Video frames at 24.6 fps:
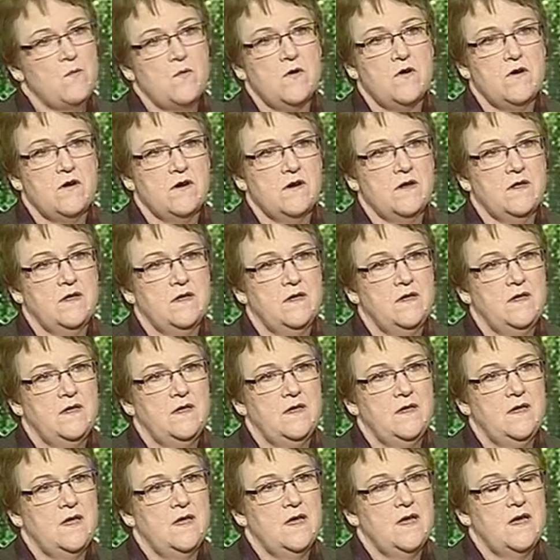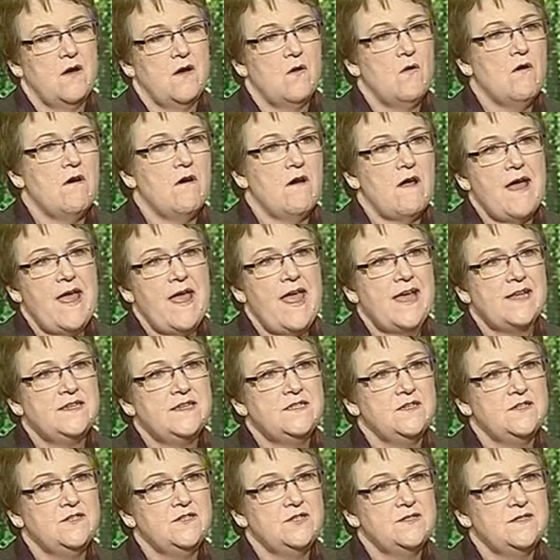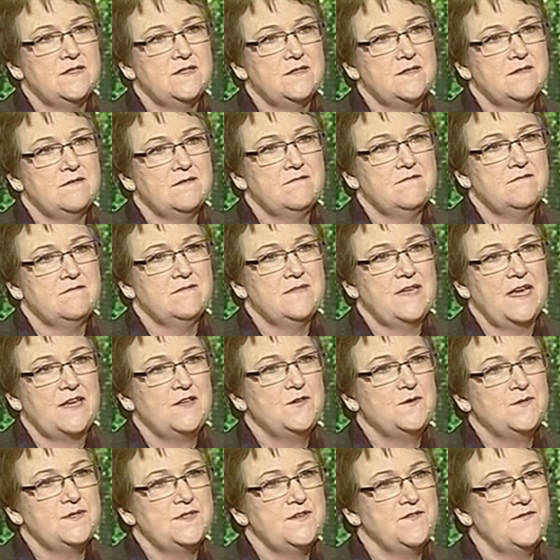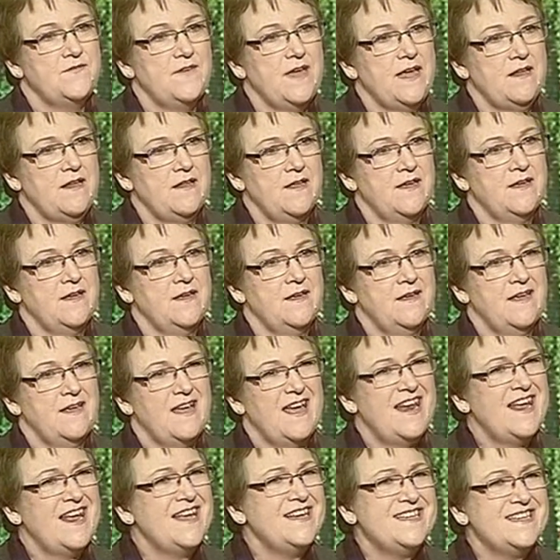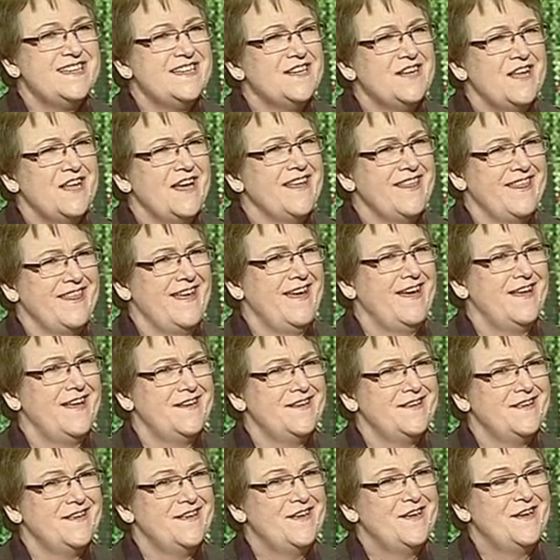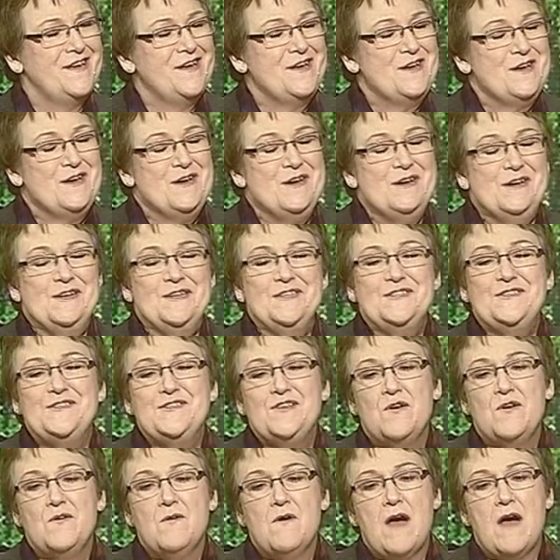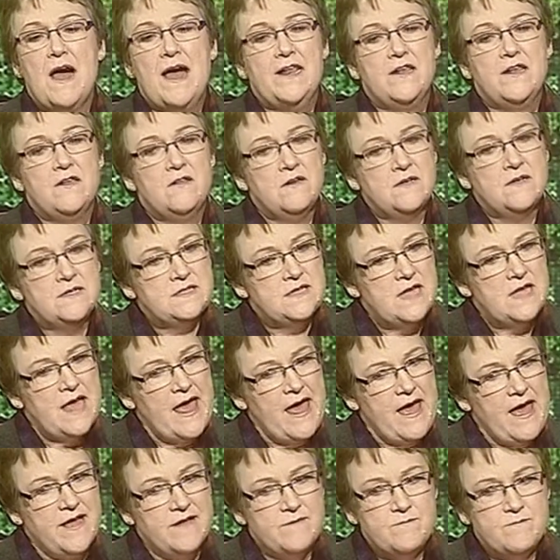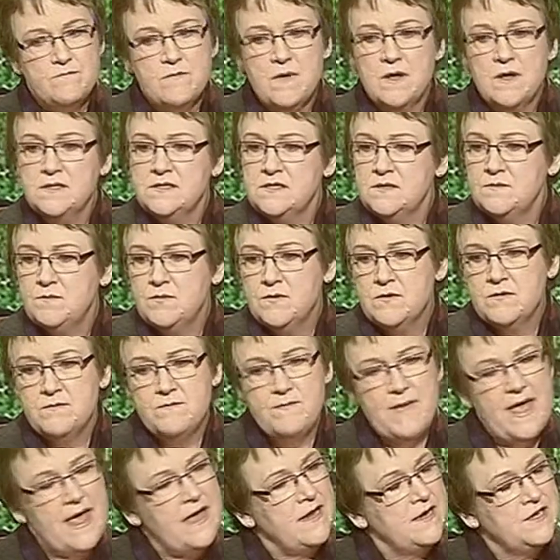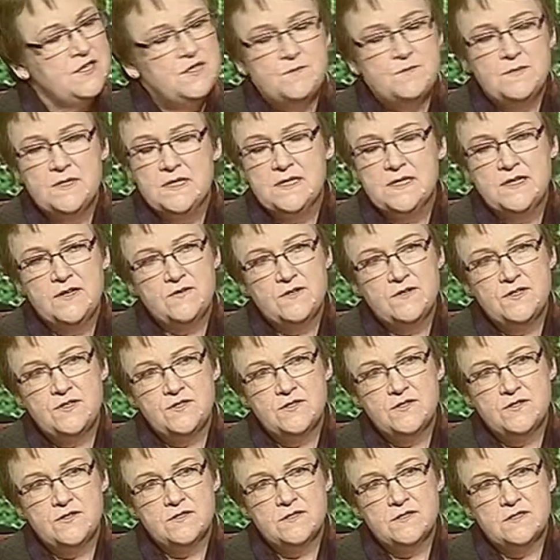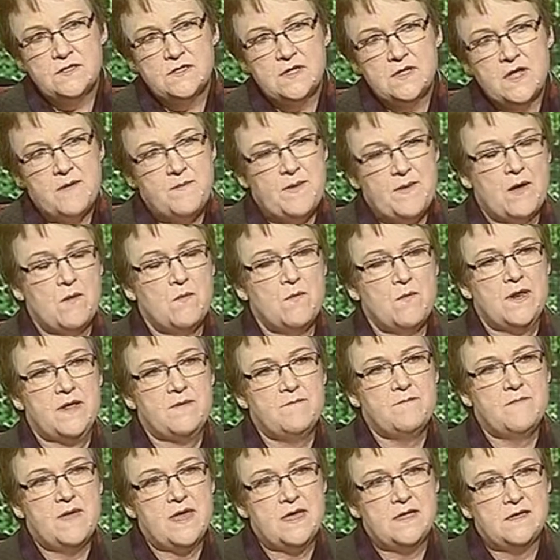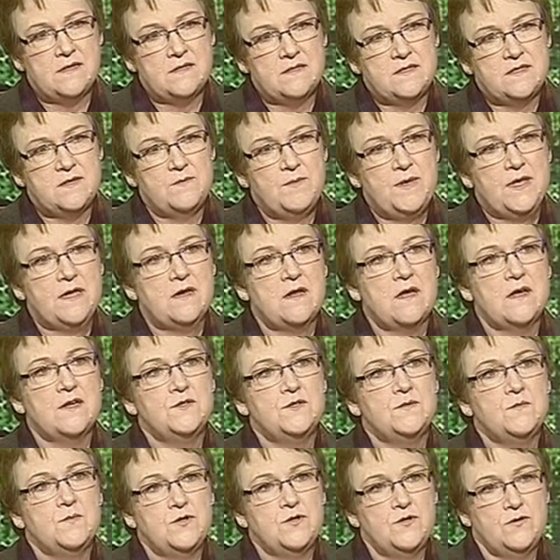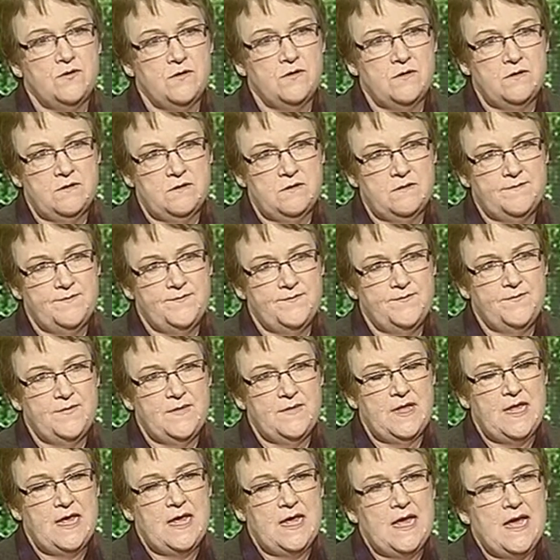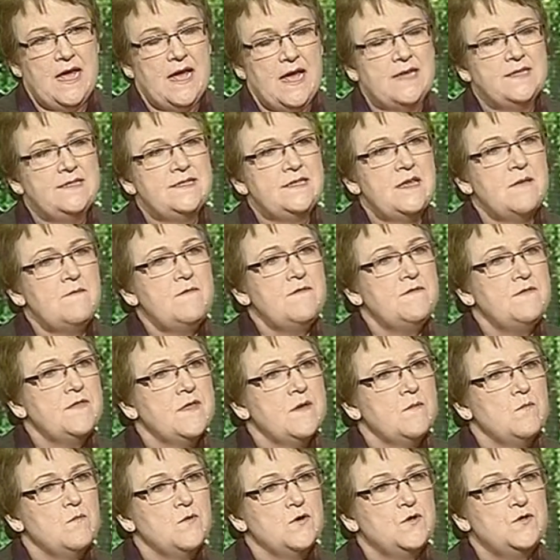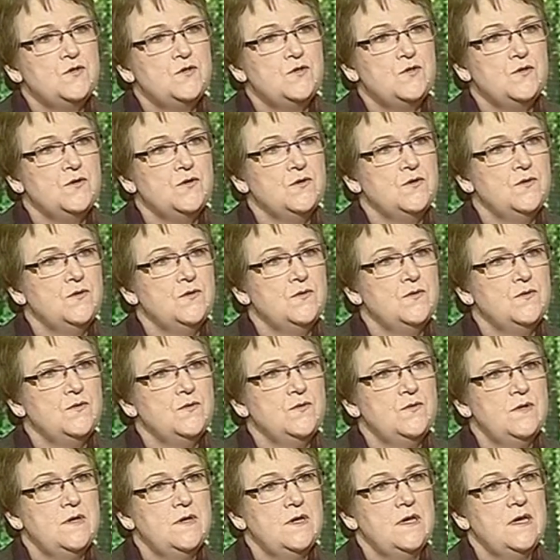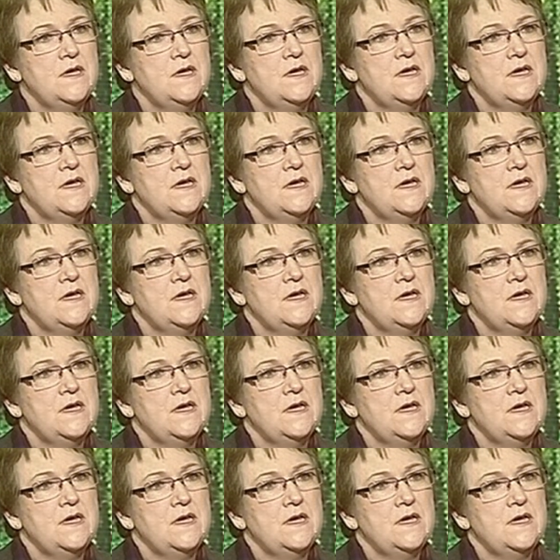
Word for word: my work, or I had to just get used to failing. And I didn't like that. So I looked at multiple management literatures about what it meant to be an entrepreneur, and some of them were too